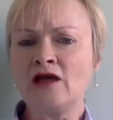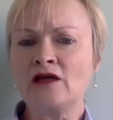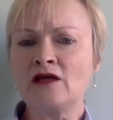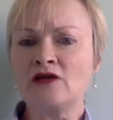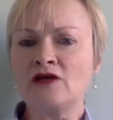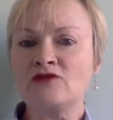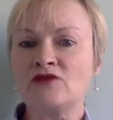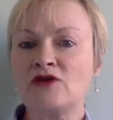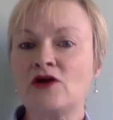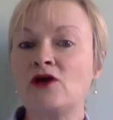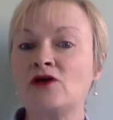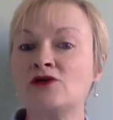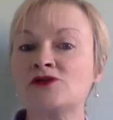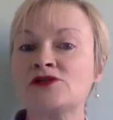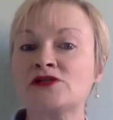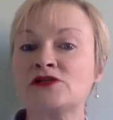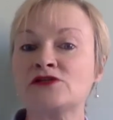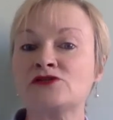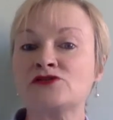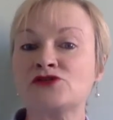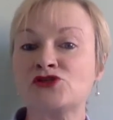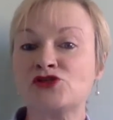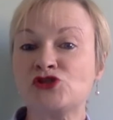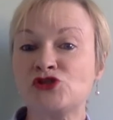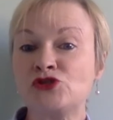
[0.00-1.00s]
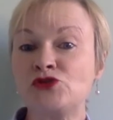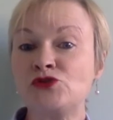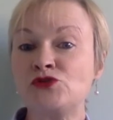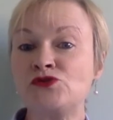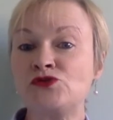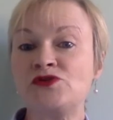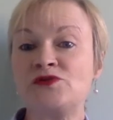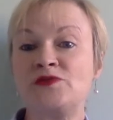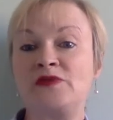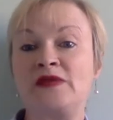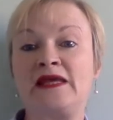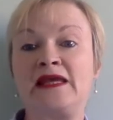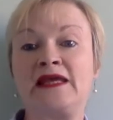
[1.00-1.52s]
For Article 2
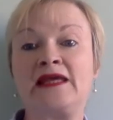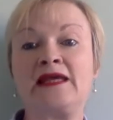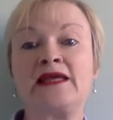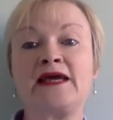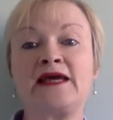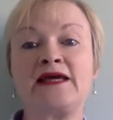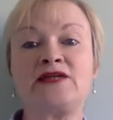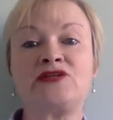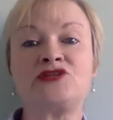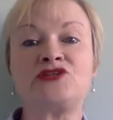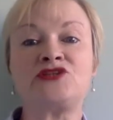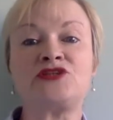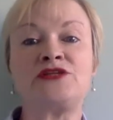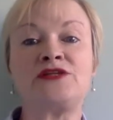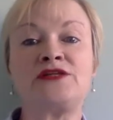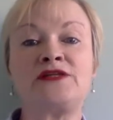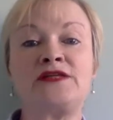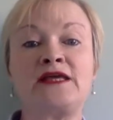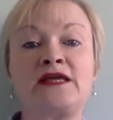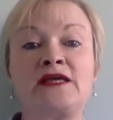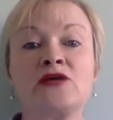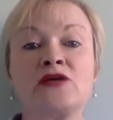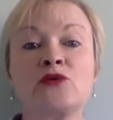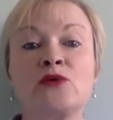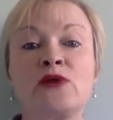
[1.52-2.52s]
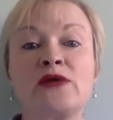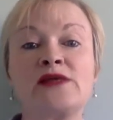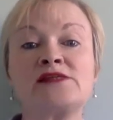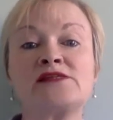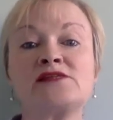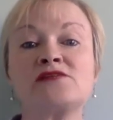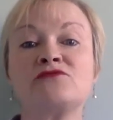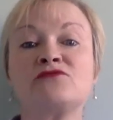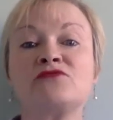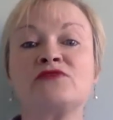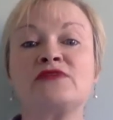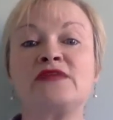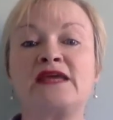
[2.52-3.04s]
to be engaged in an inquest
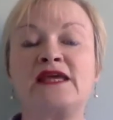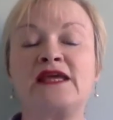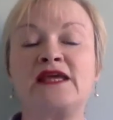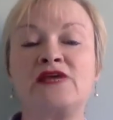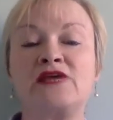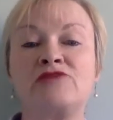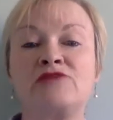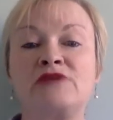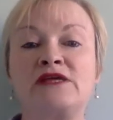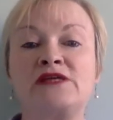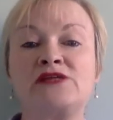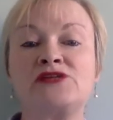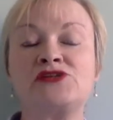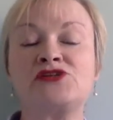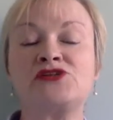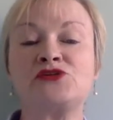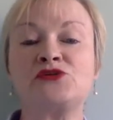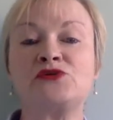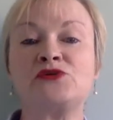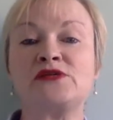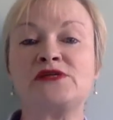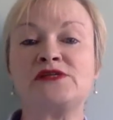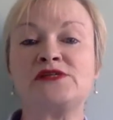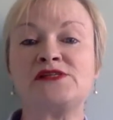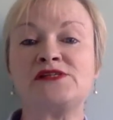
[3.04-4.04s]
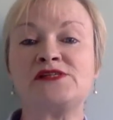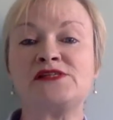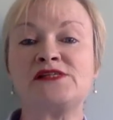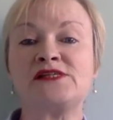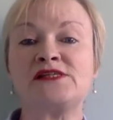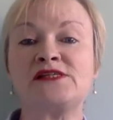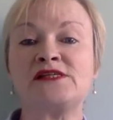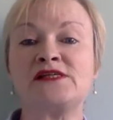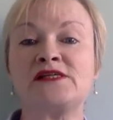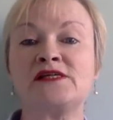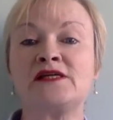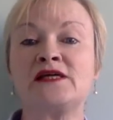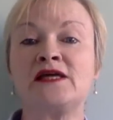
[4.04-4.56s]
and for the hearing to
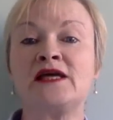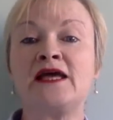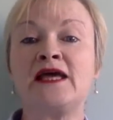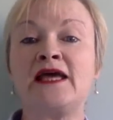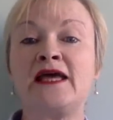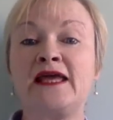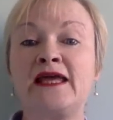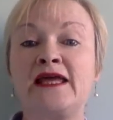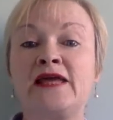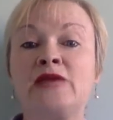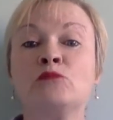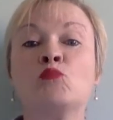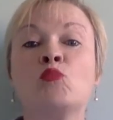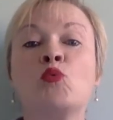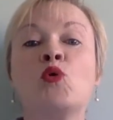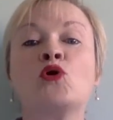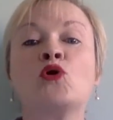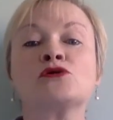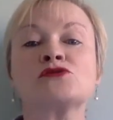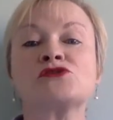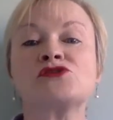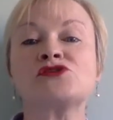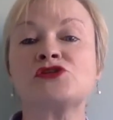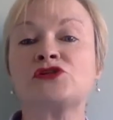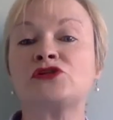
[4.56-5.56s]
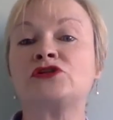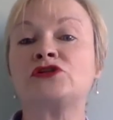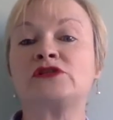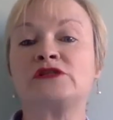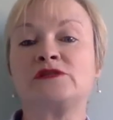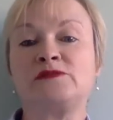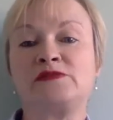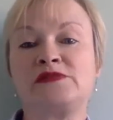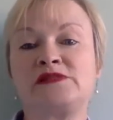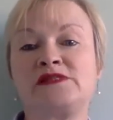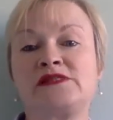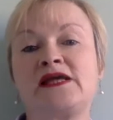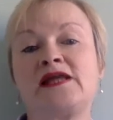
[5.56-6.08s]
consider in what
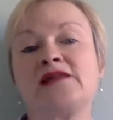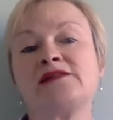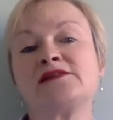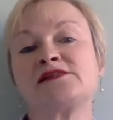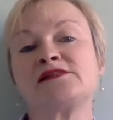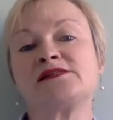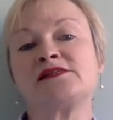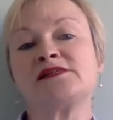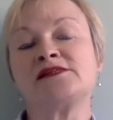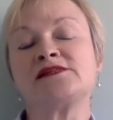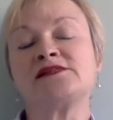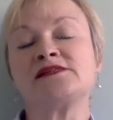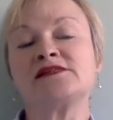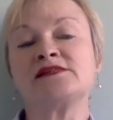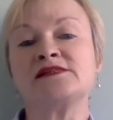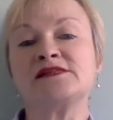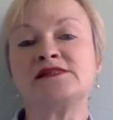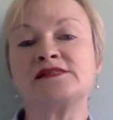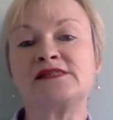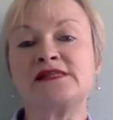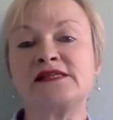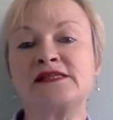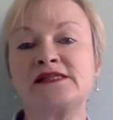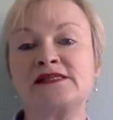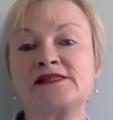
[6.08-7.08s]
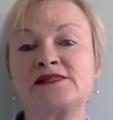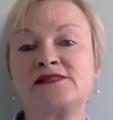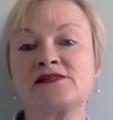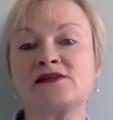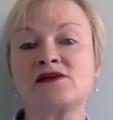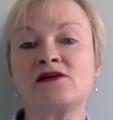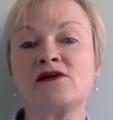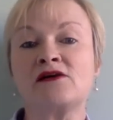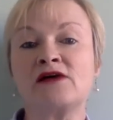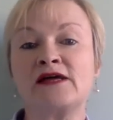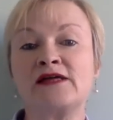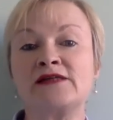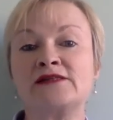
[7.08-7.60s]
circumstances the deceased
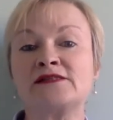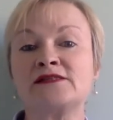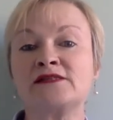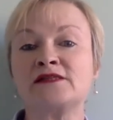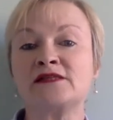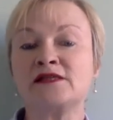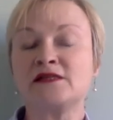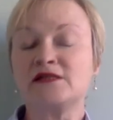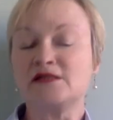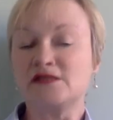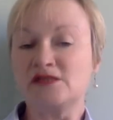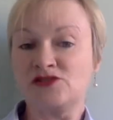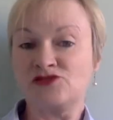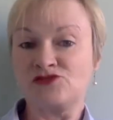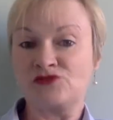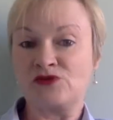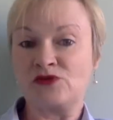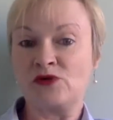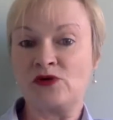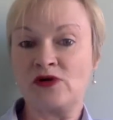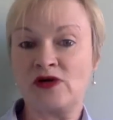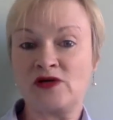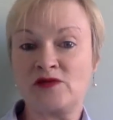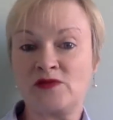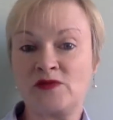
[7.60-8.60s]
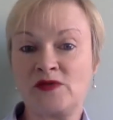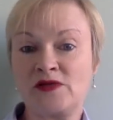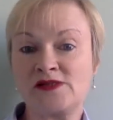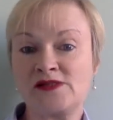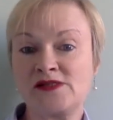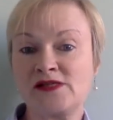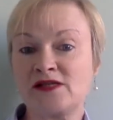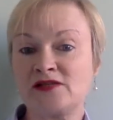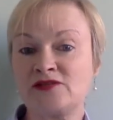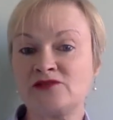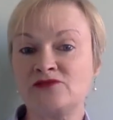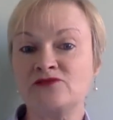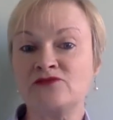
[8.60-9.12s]
died, as required by
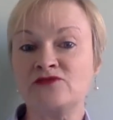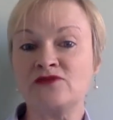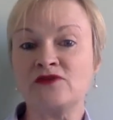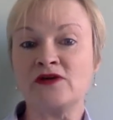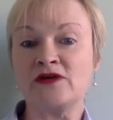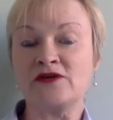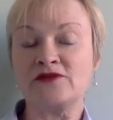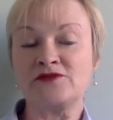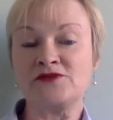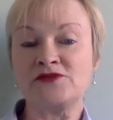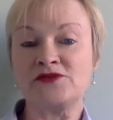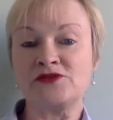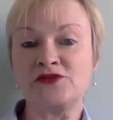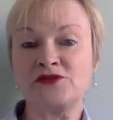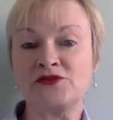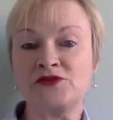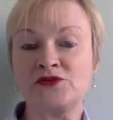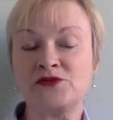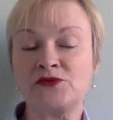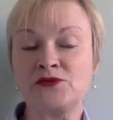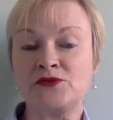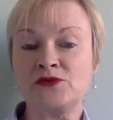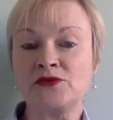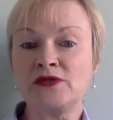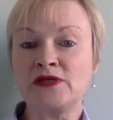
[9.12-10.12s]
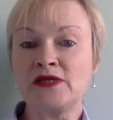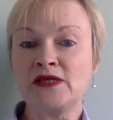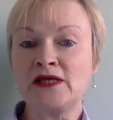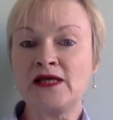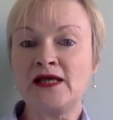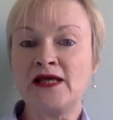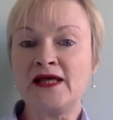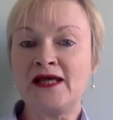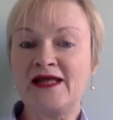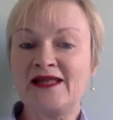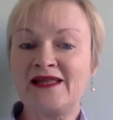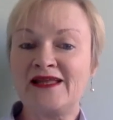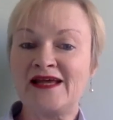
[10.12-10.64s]
Section 5.2,
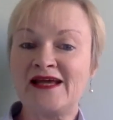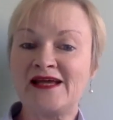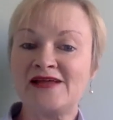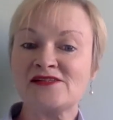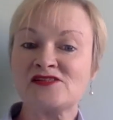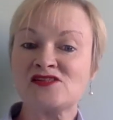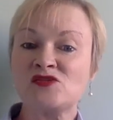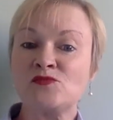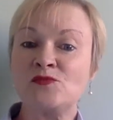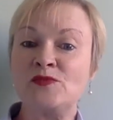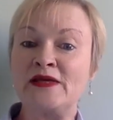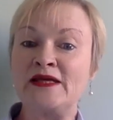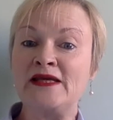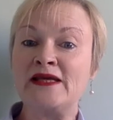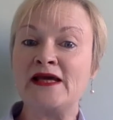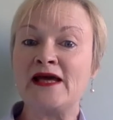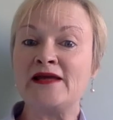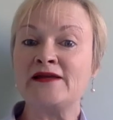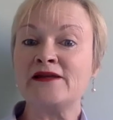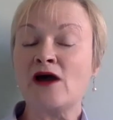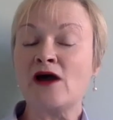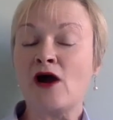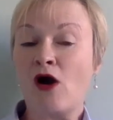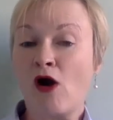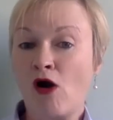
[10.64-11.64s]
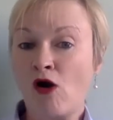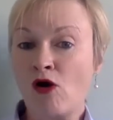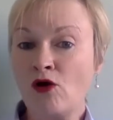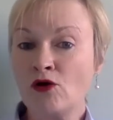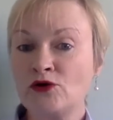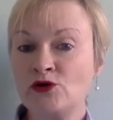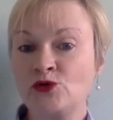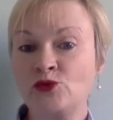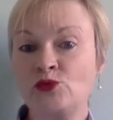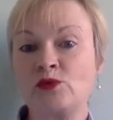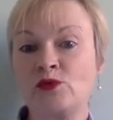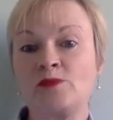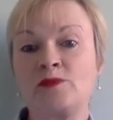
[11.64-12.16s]
there has to be an
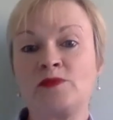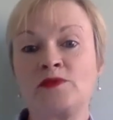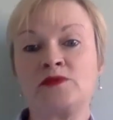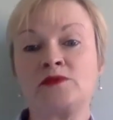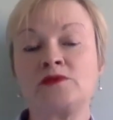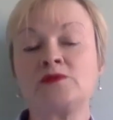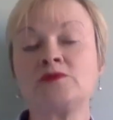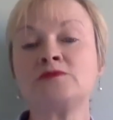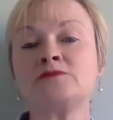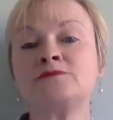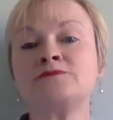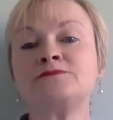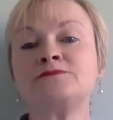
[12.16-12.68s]
arguable,